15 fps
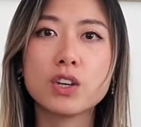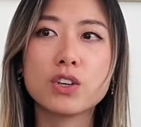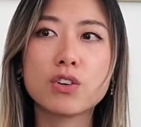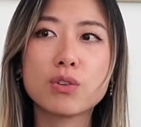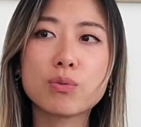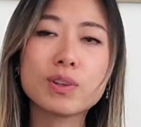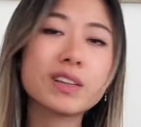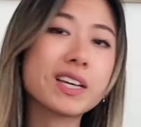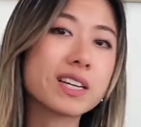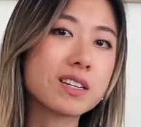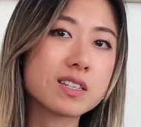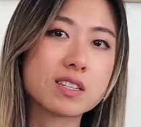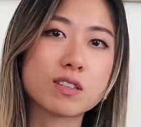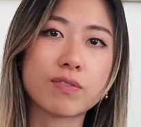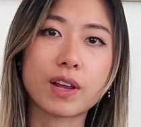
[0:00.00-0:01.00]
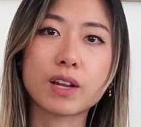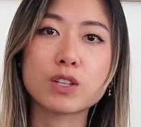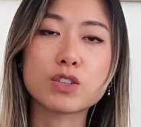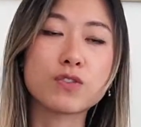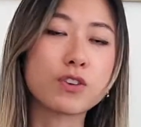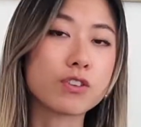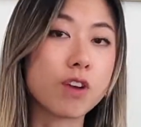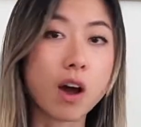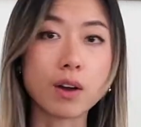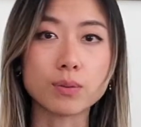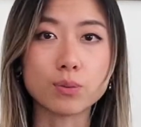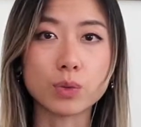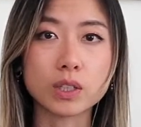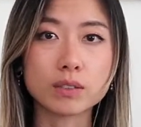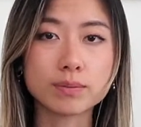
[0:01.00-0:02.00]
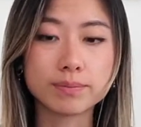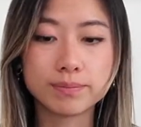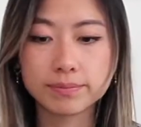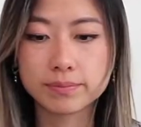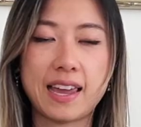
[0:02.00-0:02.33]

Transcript: you're really at a disadvantage if you're not in one.